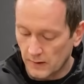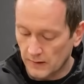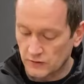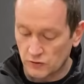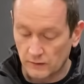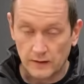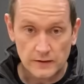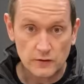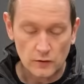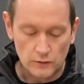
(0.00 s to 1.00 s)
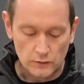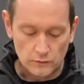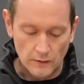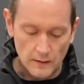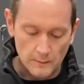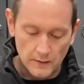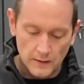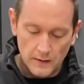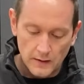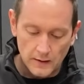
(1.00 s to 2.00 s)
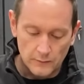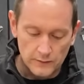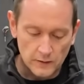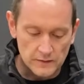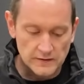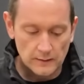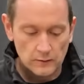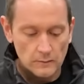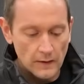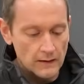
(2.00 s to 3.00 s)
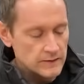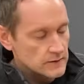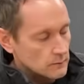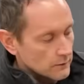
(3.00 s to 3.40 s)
ensuring that it's got good grip. If we do the same comparison